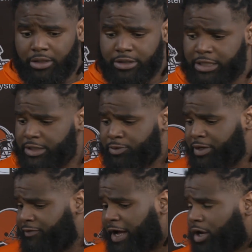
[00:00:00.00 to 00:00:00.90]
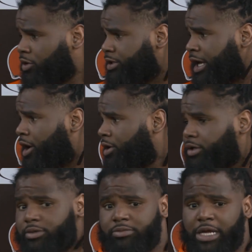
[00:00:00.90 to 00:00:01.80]
Because if I go
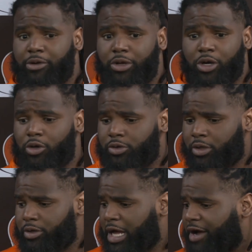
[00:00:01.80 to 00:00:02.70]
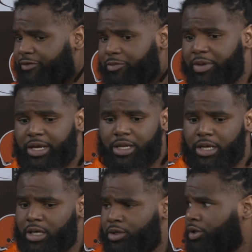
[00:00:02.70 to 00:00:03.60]
down, Larry O, you know, God
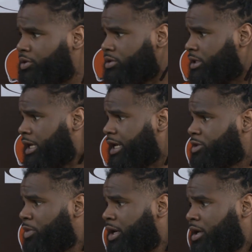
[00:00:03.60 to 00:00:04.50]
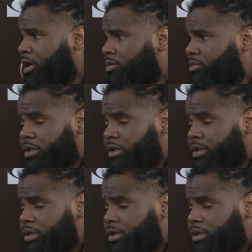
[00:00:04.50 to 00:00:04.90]
forbid, you know, it's the next man up.